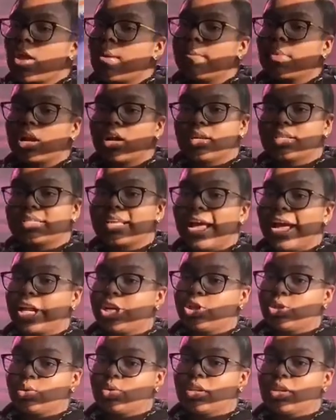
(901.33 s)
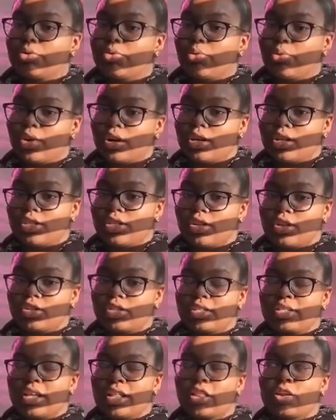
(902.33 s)
because I do love word
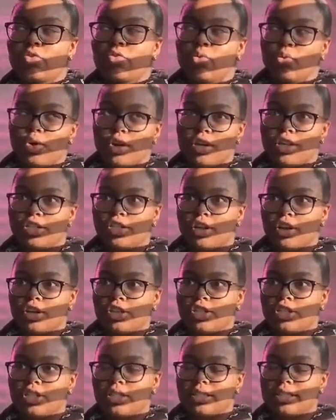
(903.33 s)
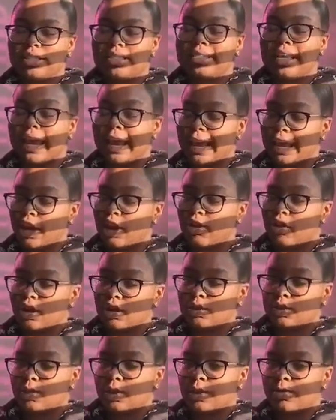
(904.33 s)
searches. I love word searches and
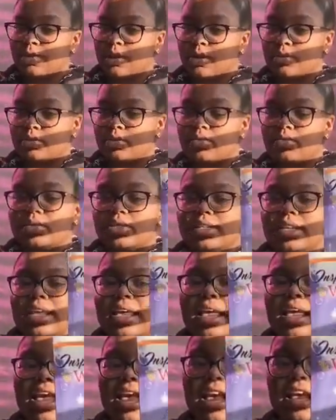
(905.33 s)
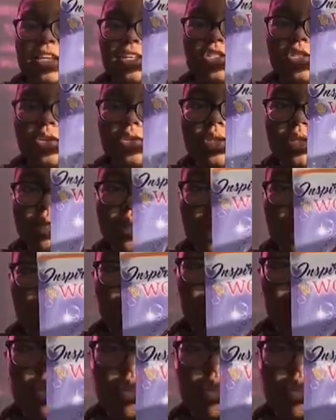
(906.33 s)
crossword puzzles. And so she got me